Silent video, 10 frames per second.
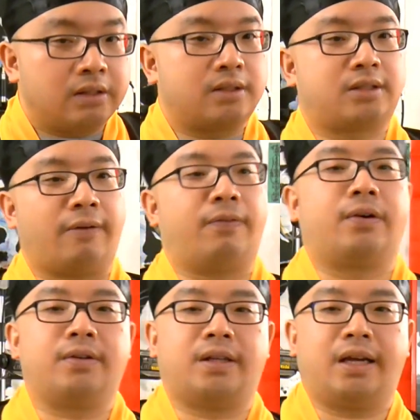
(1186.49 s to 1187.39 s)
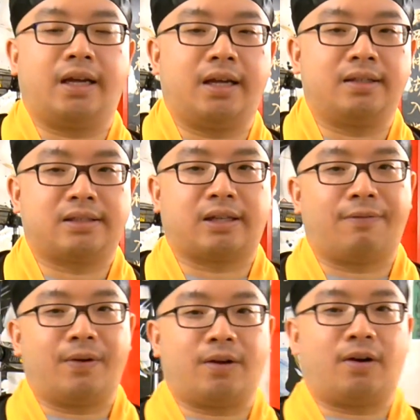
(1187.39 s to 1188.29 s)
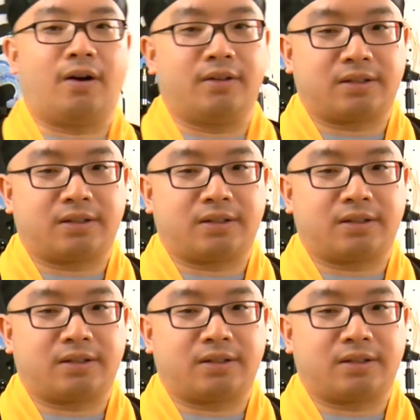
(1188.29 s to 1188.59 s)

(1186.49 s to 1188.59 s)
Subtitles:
suffer the stuff later on.